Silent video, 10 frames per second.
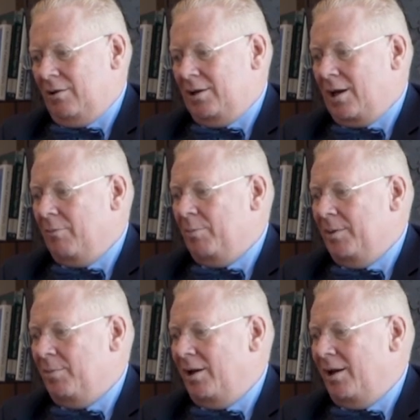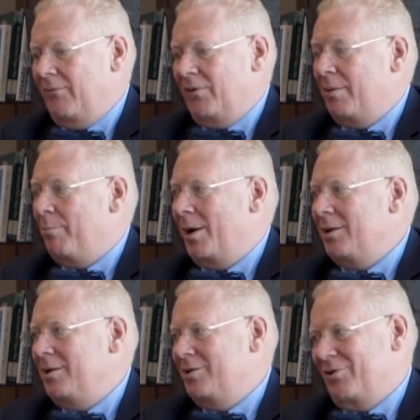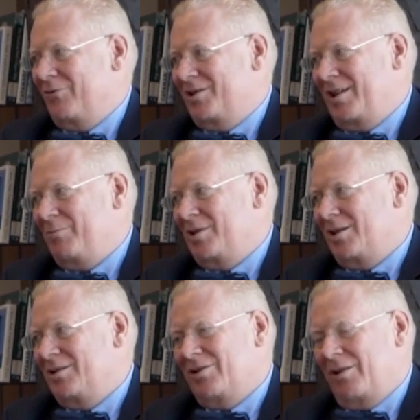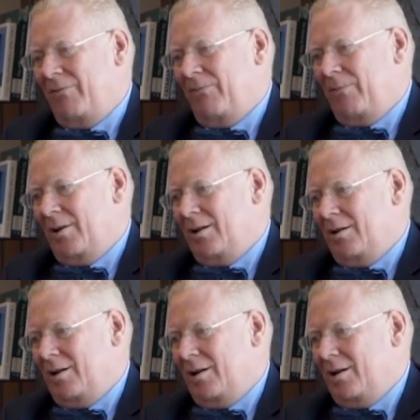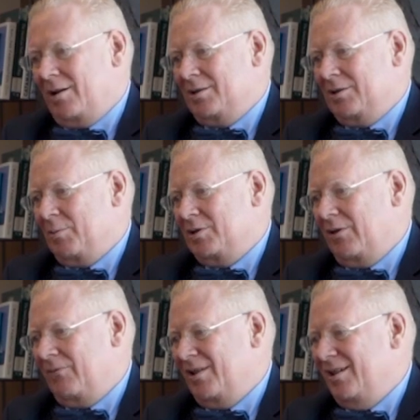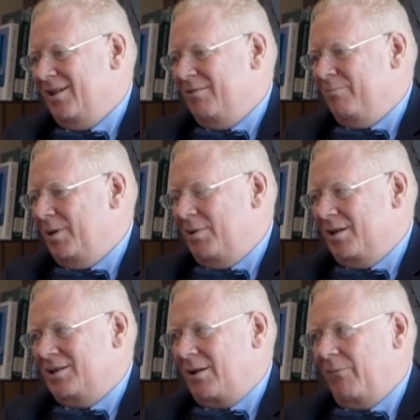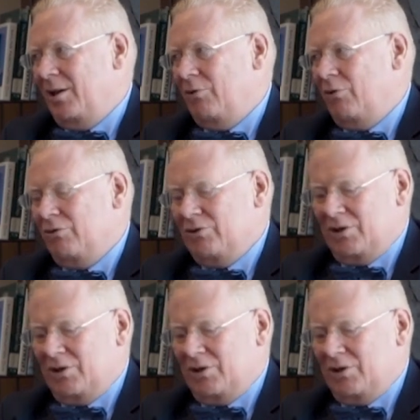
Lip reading: young people have an abundance of stem cells. So I asked myself, maybe there's something wrong,